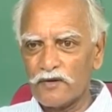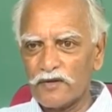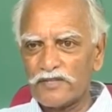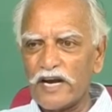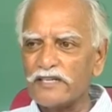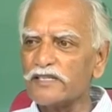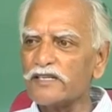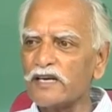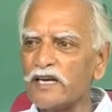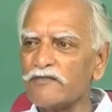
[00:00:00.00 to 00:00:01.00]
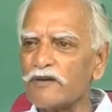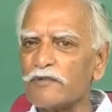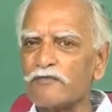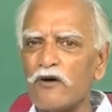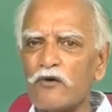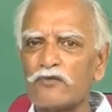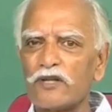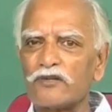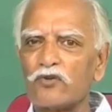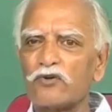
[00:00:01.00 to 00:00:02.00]
Statistically Weber found
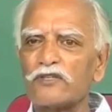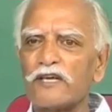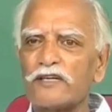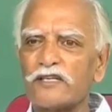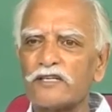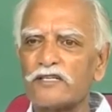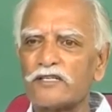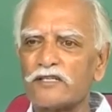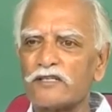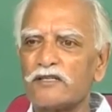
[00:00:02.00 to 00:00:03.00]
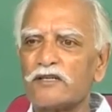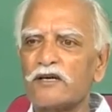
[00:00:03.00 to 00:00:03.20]
that those centers